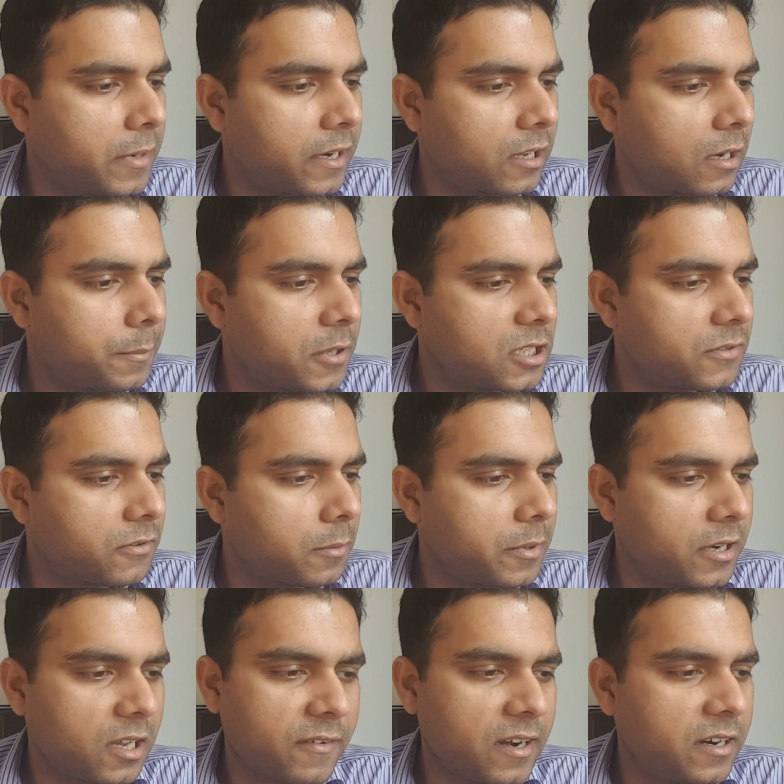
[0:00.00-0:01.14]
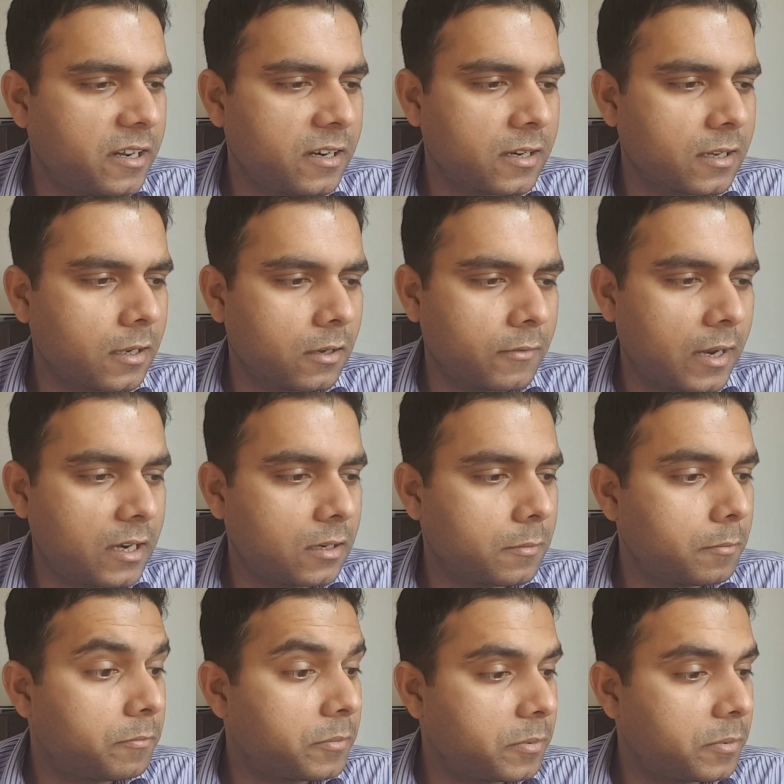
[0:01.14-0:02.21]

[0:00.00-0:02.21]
medical PG from India valid in valid?